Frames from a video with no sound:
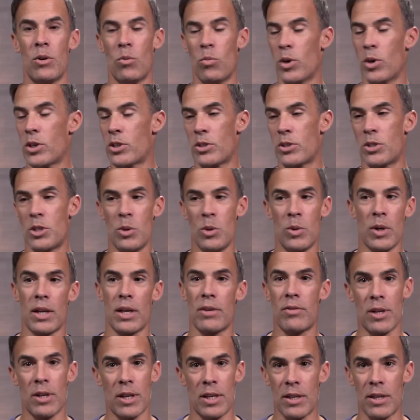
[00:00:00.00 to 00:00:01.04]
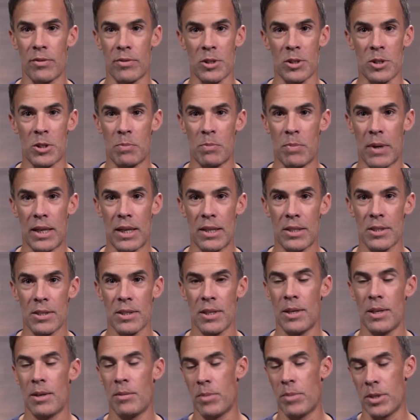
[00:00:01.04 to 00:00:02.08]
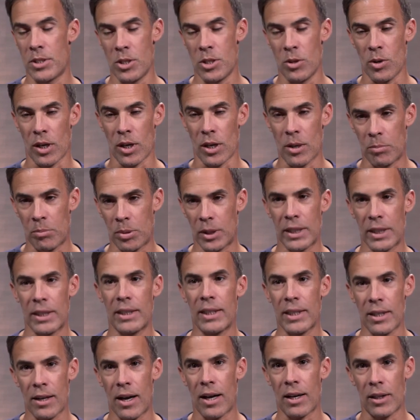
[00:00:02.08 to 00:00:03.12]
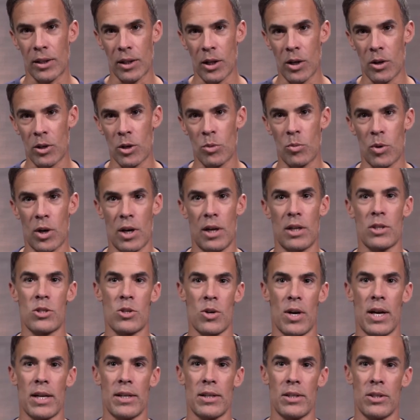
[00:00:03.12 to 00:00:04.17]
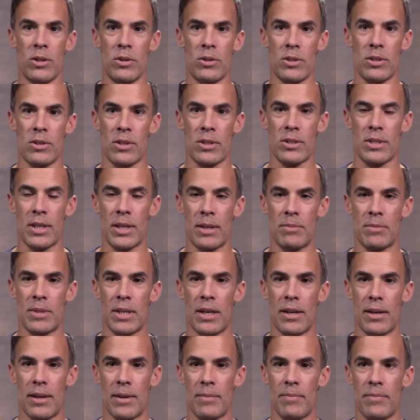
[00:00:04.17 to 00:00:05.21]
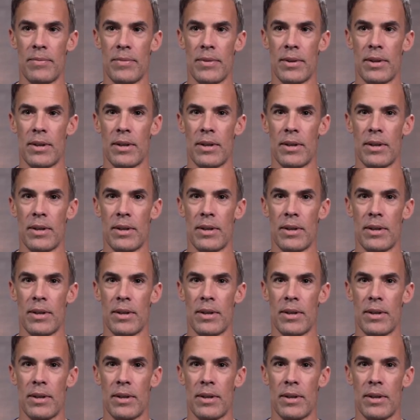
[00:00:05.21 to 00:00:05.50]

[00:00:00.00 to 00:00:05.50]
We're just doing it from a different space, but you are completely not alone and we're all trying to do this at the same time.